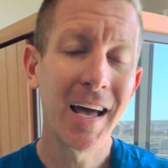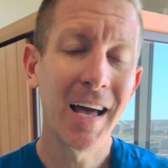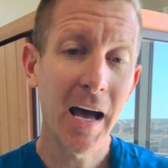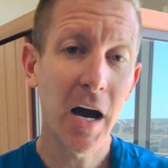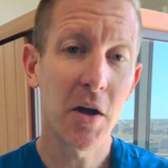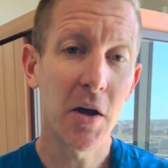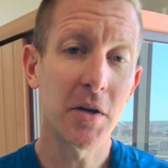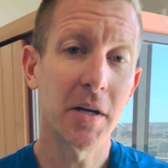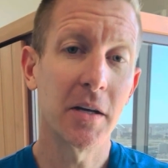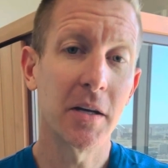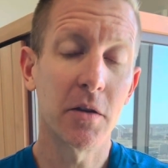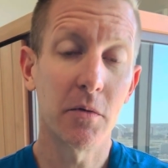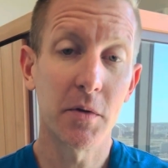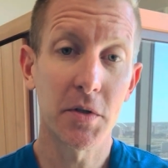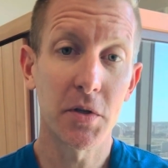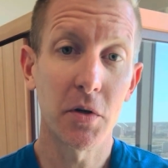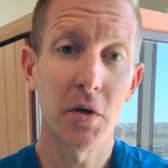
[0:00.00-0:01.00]
how you get
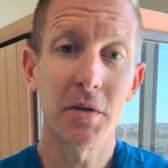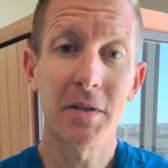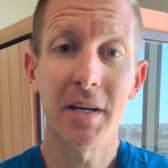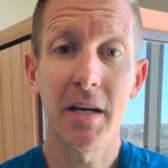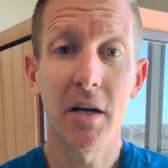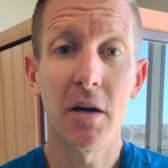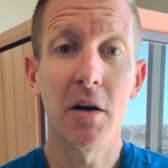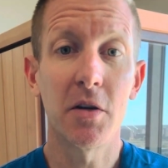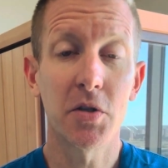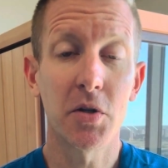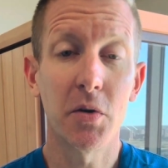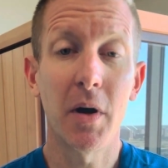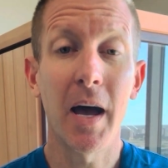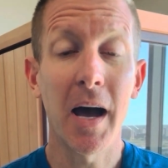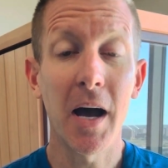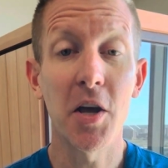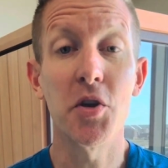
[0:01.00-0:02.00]
the result and also
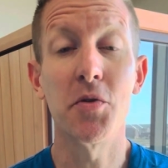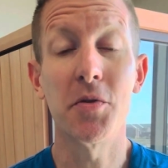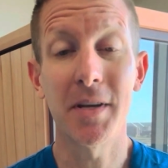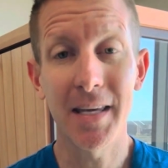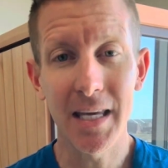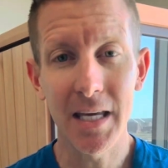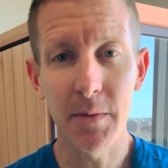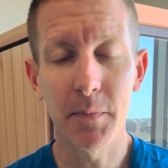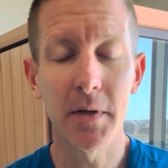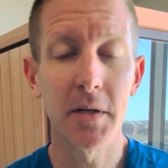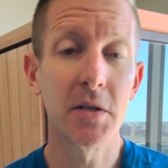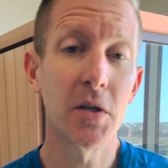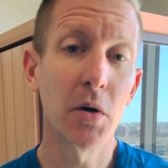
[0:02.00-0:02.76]
how you keep it.